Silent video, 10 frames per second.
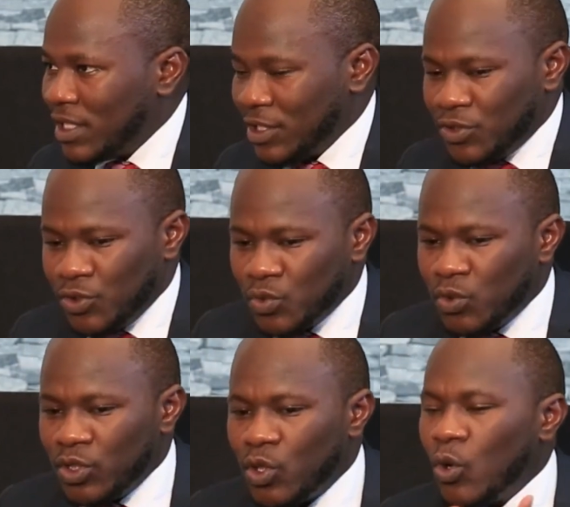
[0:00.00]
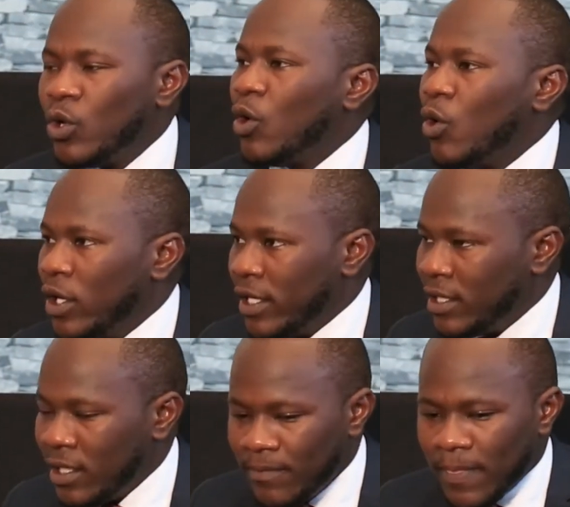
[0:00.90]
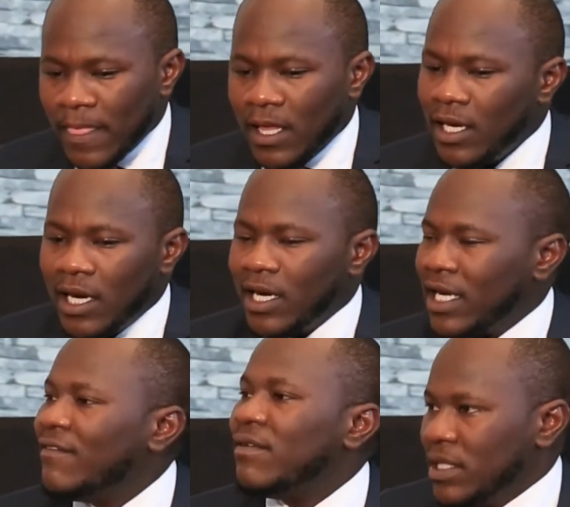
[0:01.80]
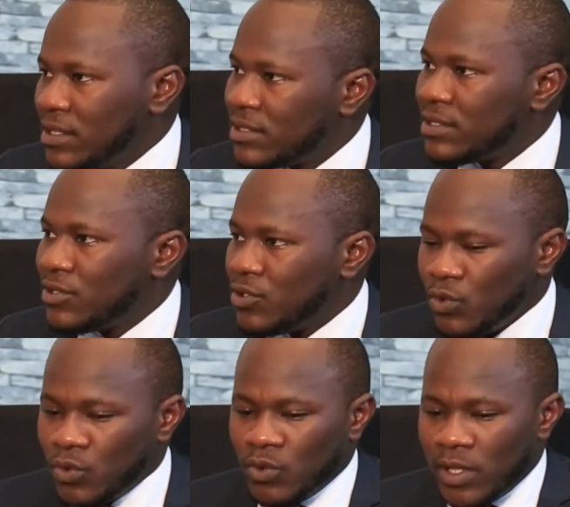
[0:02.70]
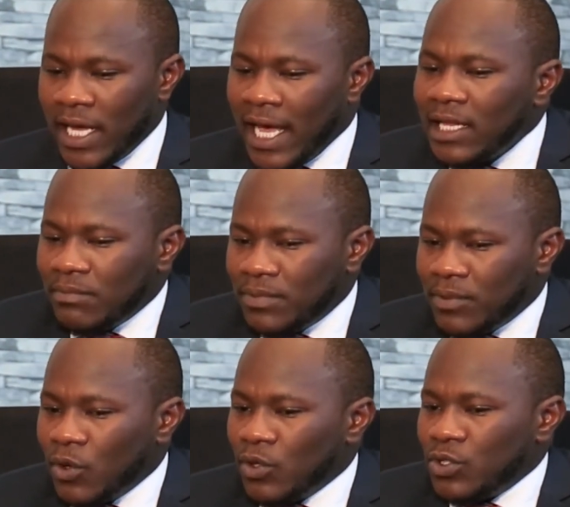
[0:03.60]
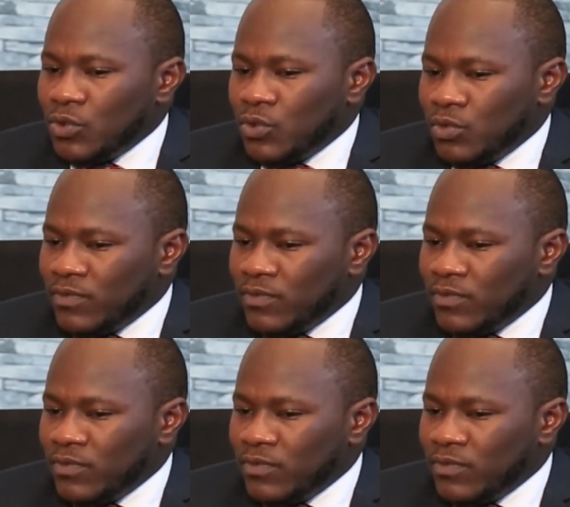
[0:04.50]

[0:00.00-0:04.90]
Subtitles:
that you would call on governments to help or to